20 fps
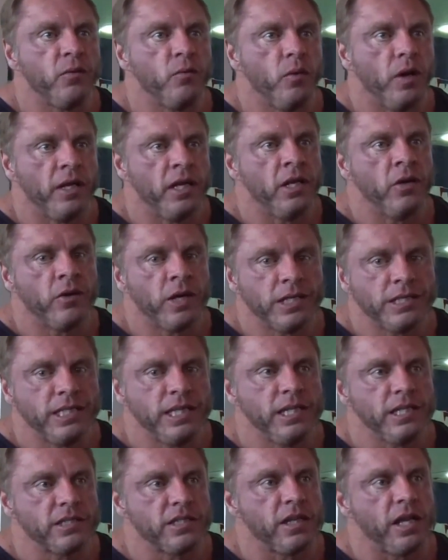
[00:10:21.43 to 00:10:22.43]
You know, and I
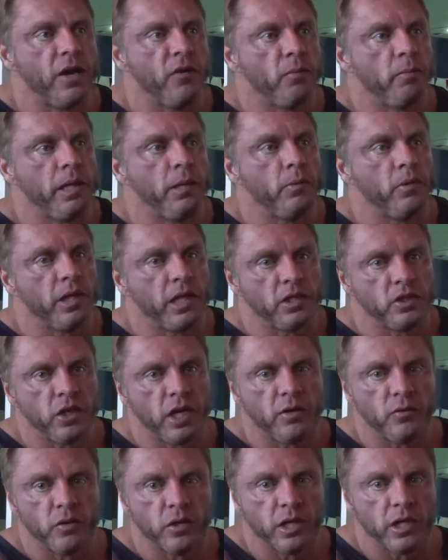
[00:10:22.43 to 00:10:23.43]
see this a lot of people, they
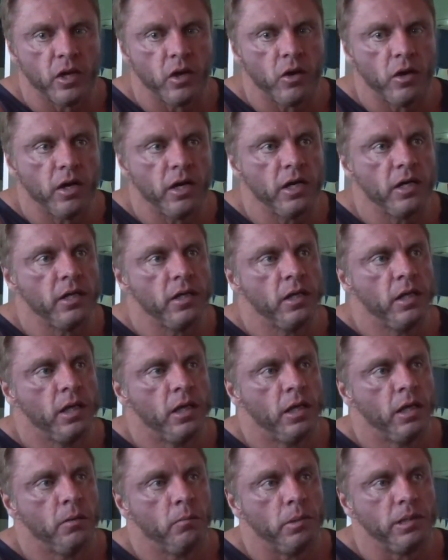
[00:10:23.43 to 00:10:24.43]
train really hard,
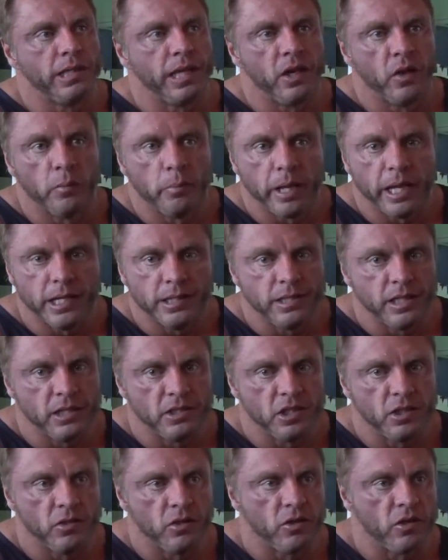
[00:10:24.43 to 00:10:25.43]
but they don't pay
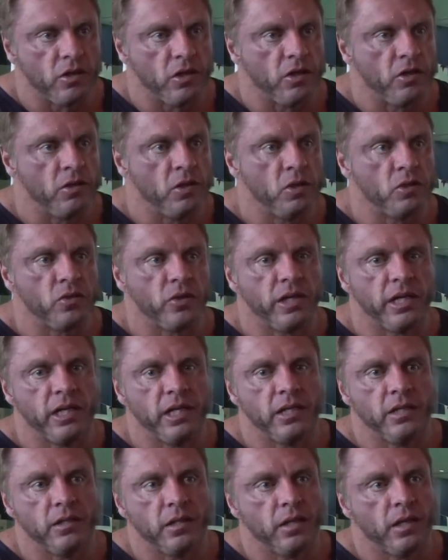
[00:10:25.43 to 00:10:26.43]
attention to their
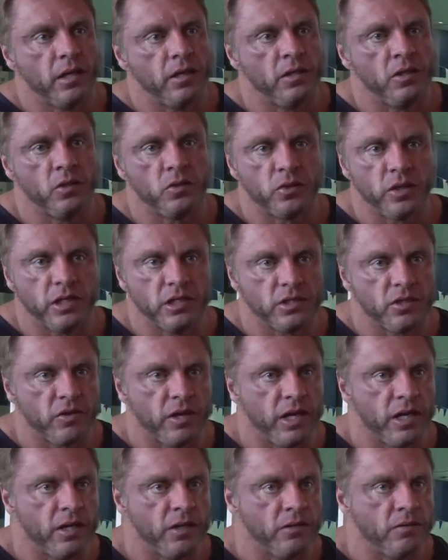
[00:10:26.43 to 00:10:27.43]
nutrients
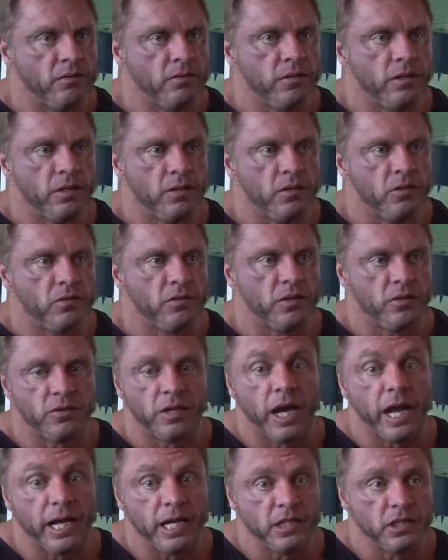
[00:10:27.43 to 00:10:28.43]
around their
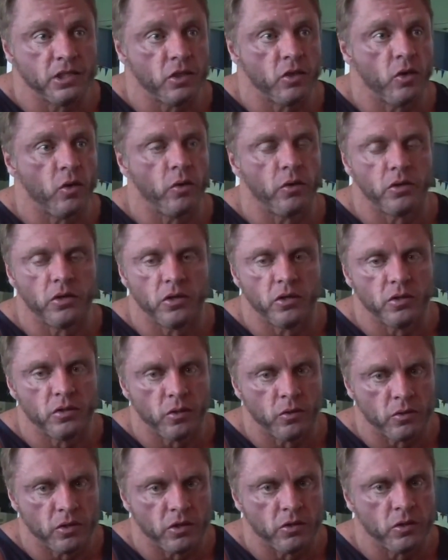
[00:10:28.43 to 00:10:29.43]
diet in general, or
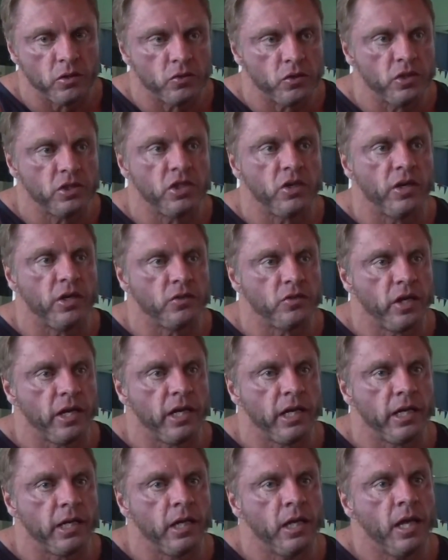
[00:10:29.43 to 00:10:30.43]
their nutrition around
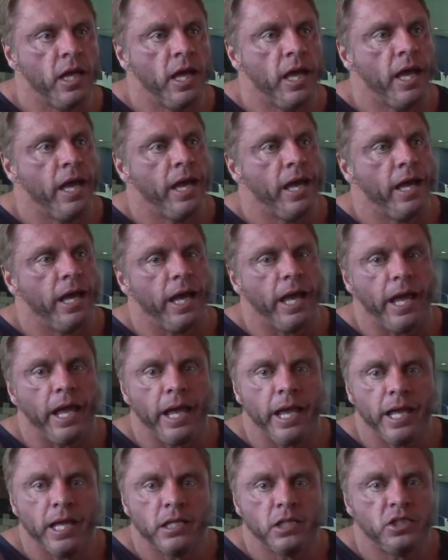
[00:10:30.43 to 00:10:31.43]
training.
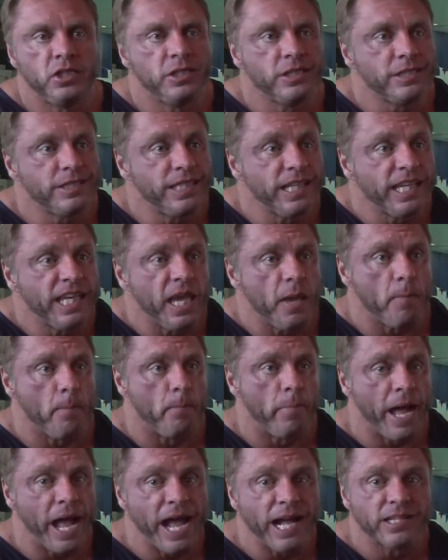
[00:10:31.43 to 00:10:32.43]
And just to get
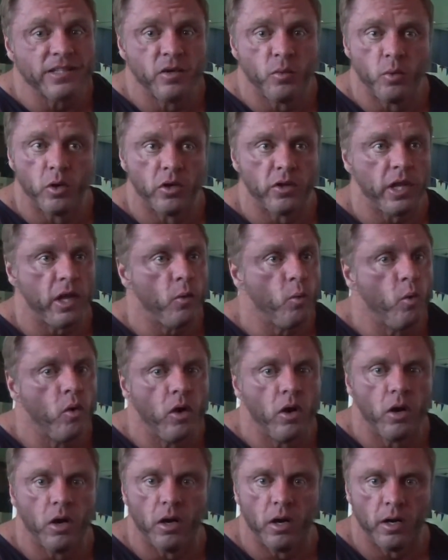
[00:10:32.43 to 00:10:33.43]
back to where they
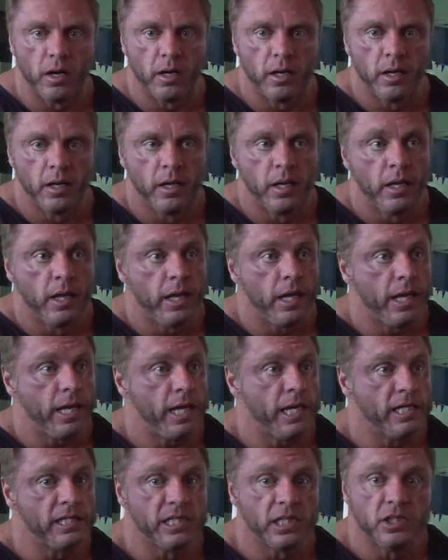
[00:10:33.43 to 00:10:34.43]
were
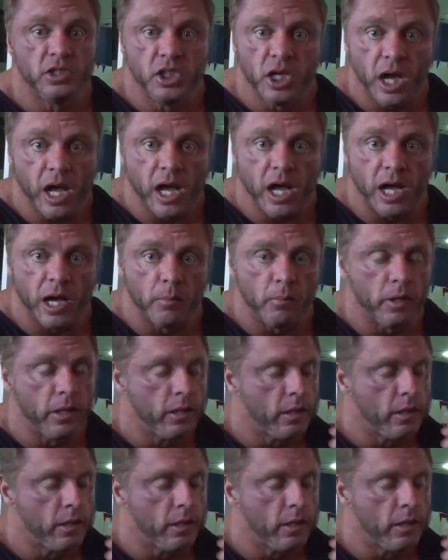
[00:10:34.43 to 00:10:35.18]
is a job.